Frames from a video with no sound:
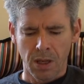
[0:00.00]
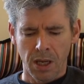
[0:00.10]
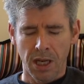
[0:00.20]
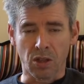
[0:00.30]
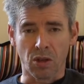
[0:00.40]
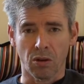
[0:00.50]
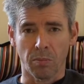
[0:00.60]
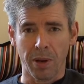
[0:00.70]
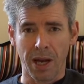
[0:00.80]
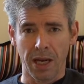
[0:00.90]
It's
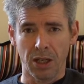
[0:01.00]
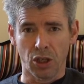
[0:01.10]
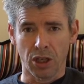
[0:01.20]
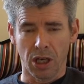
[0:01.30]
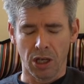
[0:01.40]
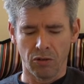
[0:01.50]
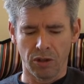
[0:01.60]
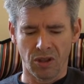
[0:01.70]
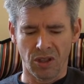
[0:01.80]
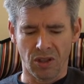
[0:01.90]
on page
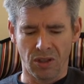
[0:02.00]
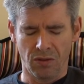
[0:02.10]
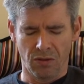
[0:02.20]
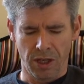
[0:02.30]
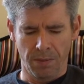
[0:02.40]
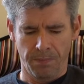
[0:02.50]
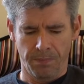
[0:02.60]
163.